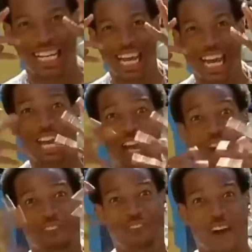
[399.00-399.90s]
Hard to
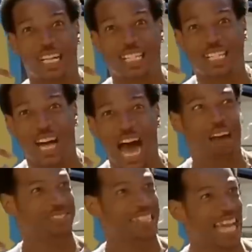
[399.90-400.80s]
believe, right?
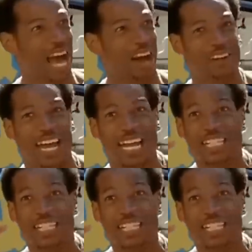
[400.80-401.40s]
But it's true.